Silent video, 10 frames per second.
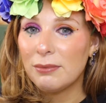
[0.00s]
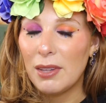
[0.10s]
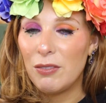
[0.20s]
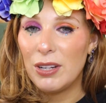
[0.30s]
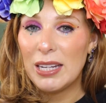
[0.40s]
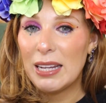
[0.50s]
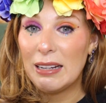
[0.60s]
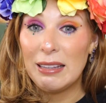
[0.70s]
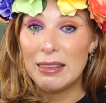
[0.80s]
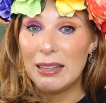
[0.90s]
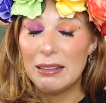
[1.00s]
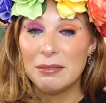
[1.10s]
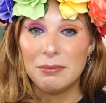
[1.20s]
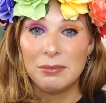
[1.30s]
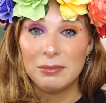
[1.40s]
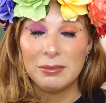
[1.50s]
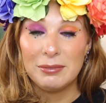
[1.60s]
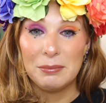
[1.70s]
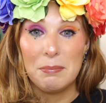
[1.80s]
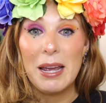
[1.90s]
if you didn't get anything
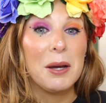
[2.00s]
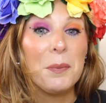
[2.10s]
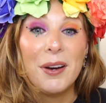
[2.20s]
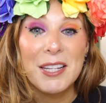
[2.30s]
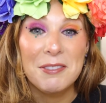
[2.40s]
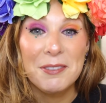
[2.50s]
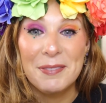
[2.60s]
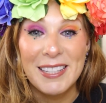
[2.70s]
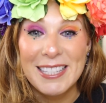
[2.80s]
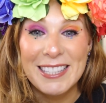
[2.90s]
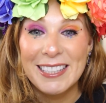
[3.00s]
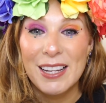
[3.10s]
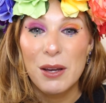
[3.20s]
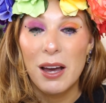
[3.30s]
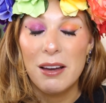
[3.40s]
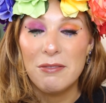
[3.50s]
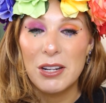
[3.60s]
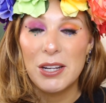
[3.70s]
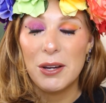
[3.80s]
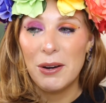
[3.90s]
makeup-wise from this
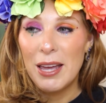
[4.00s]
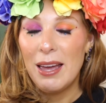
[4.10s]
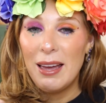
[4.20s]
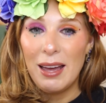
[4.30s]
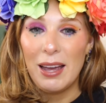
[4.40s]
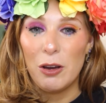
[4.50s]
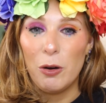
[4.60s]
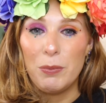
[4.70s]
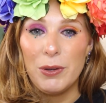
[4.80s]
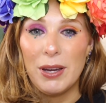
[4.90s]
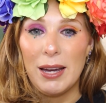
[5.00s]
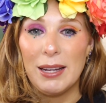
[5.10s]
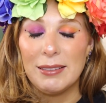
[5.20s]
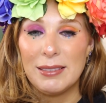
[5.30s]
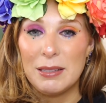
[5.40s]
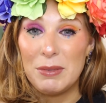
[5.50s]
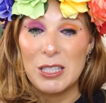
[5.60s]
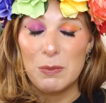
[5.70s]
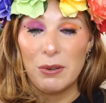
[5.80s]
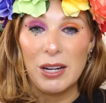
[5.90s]
video, I hope you got some
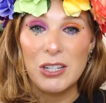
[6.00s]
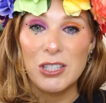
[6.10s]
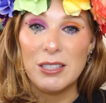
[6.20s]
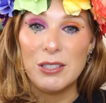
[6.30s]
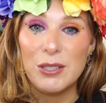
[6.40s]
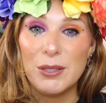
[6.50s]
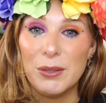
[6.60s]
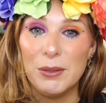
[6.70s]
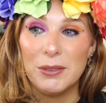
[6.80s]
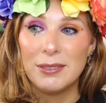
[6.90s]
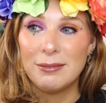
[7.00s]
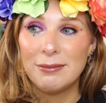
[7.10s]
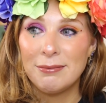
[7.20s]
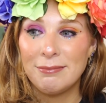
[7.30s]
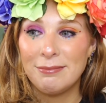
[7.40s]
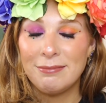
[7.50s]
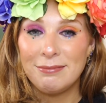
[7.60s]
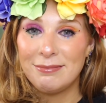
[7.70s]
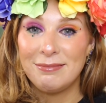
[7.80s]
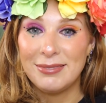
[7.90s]
inspiration to
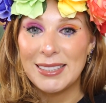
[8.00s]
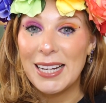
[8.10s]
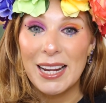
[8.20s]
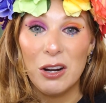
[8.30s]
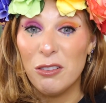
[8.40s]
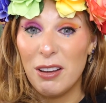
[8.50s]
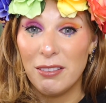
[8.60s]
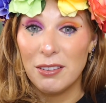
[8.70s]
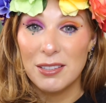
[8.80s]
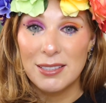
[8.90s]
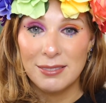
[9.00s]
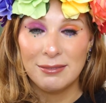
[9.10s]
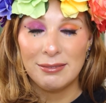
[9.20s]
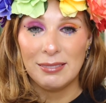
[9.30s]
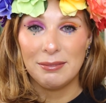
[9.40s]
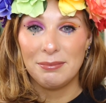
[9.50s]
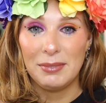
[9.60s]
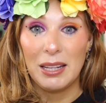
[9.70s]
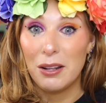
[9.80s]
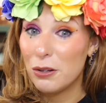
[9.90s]
take care of others,
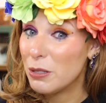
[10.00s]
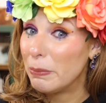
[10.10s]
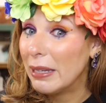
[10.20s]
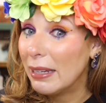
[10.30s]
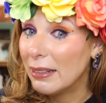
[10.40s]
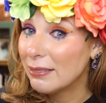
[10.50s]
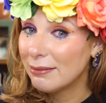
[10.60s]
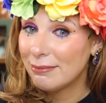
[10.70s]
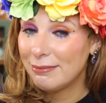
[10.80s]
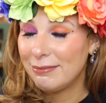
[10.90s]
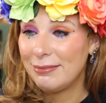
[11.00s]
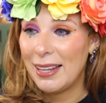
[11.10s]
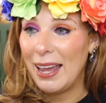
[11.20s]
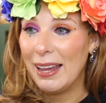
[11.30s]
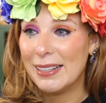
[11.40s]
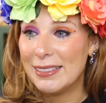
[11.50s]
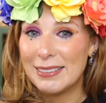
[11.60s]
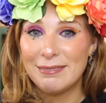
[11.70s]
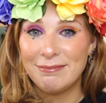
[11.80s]
let others be, and,